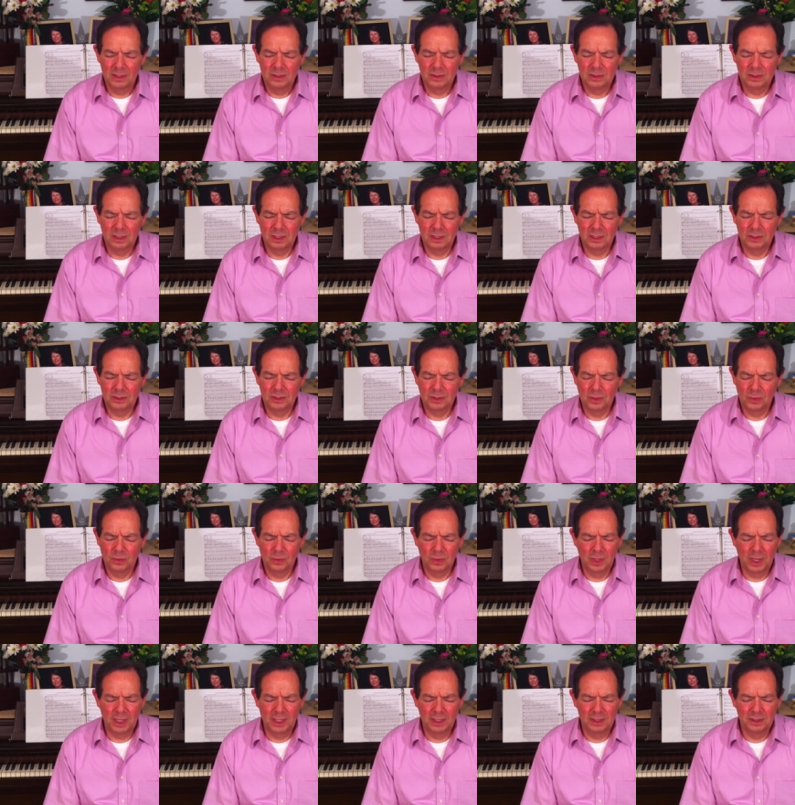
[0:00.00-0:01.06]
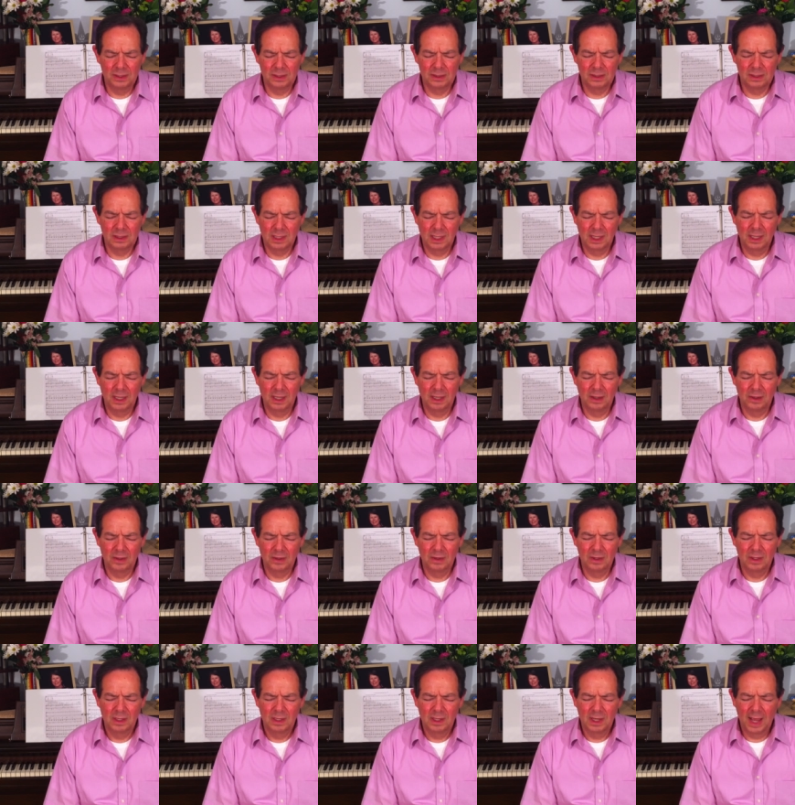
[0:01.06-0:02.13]
such courageous
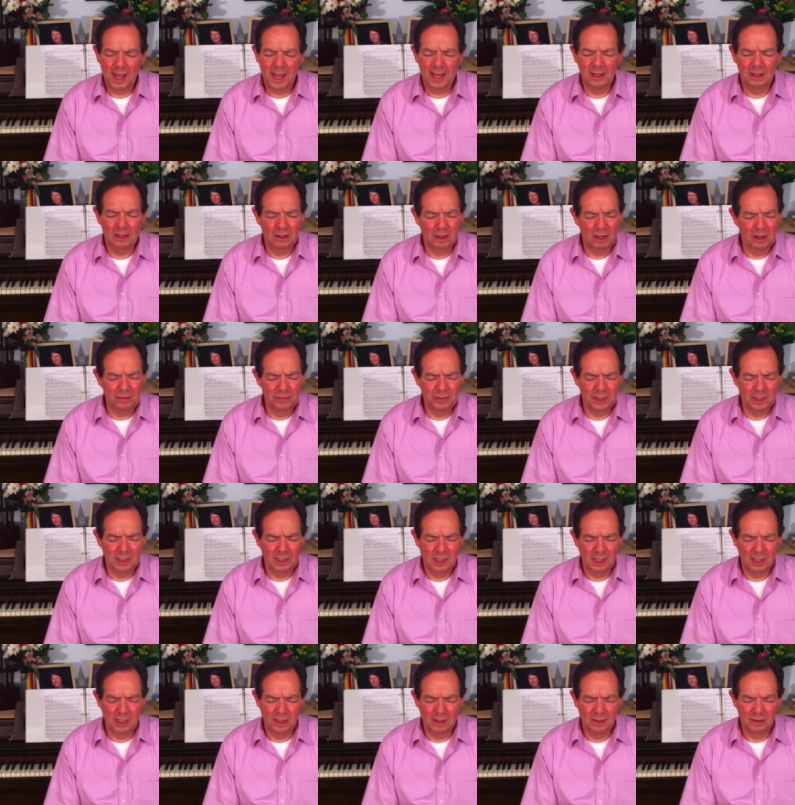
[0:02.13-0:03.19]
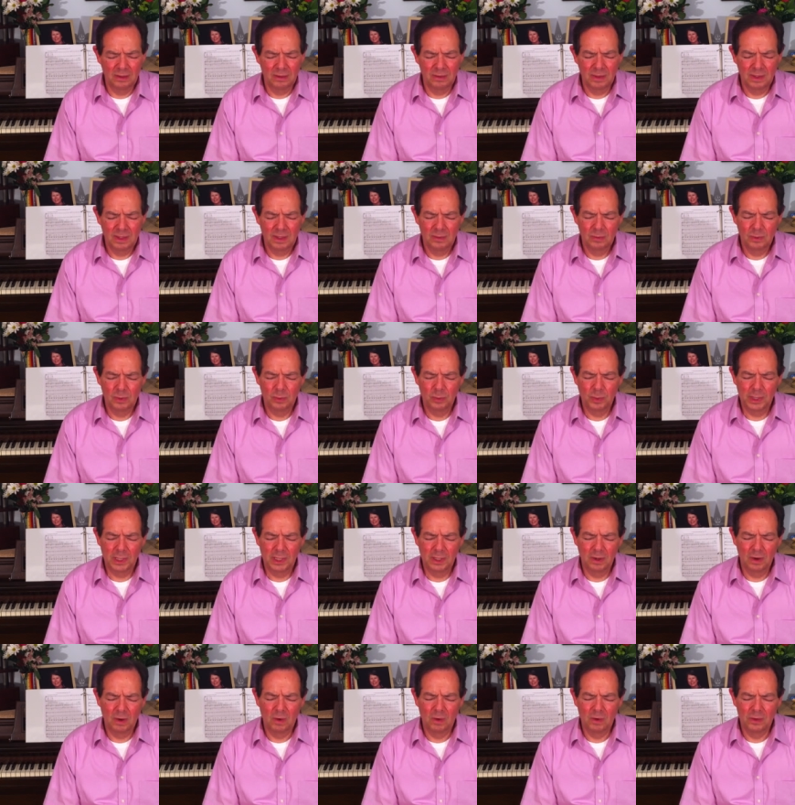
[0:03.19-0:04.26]
care and loving care when we
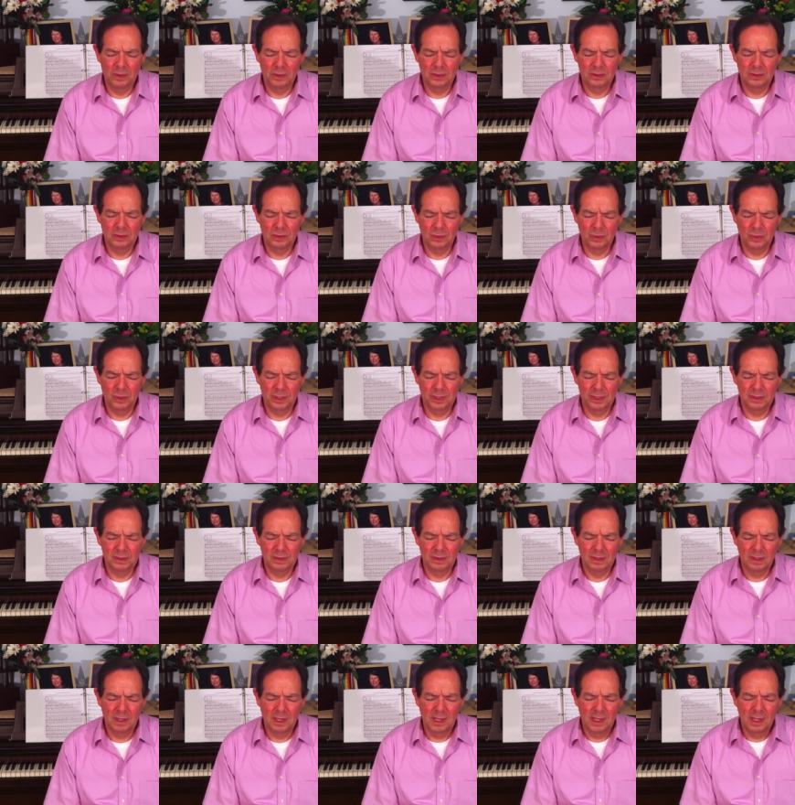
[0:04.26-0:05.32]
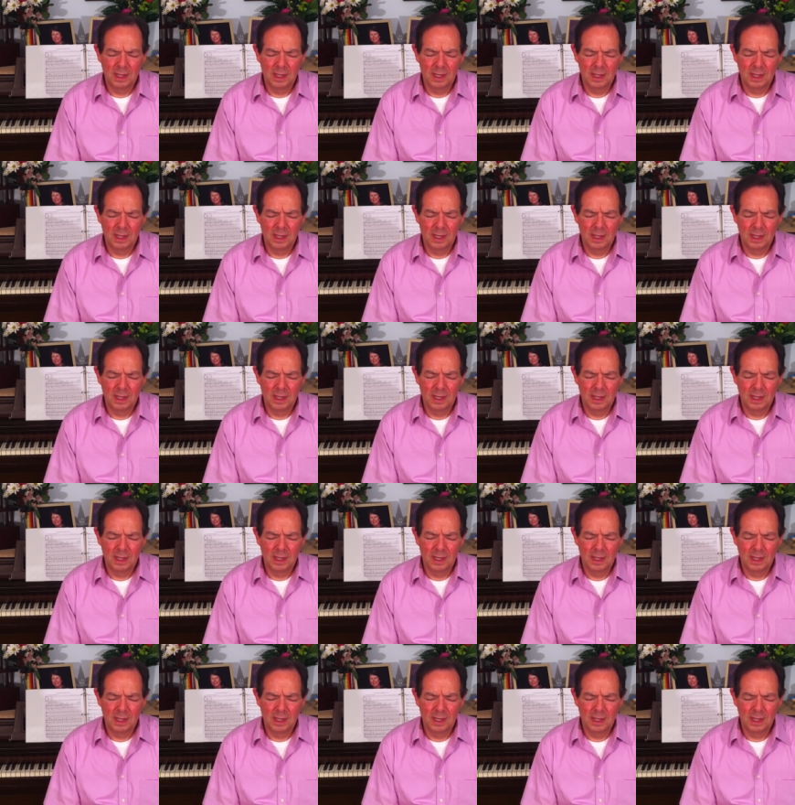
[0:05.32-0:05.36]
hear all the stories.